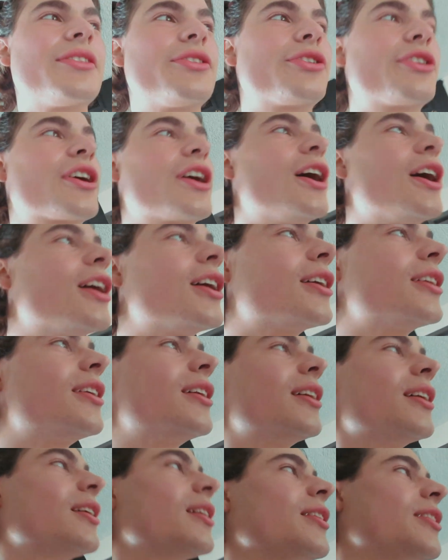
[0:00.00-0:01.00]
They're
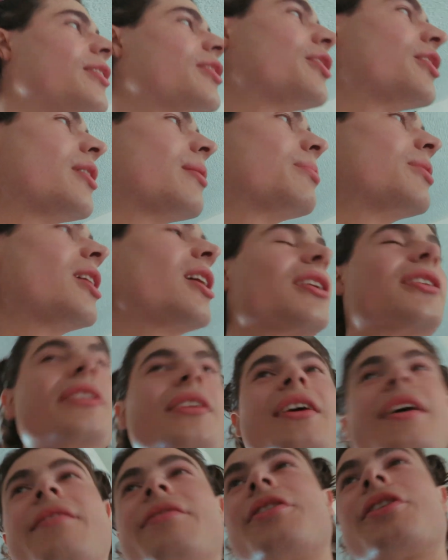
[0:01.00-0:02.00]
gone. I'm
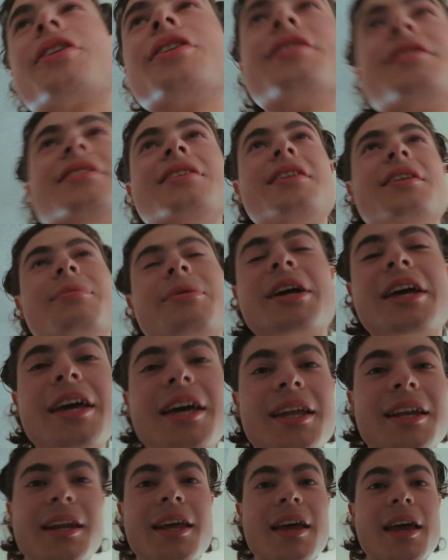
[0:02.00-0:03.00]
not ever gonna see them
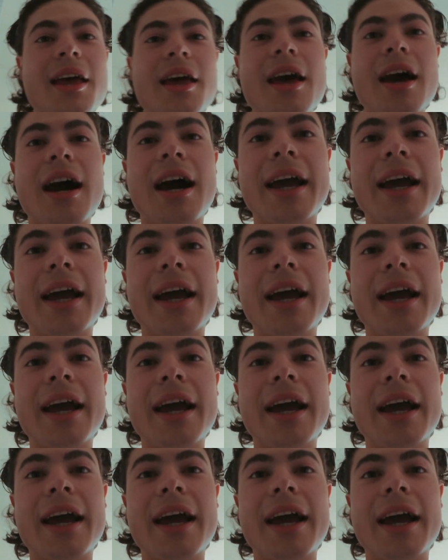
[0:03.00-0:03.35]
again.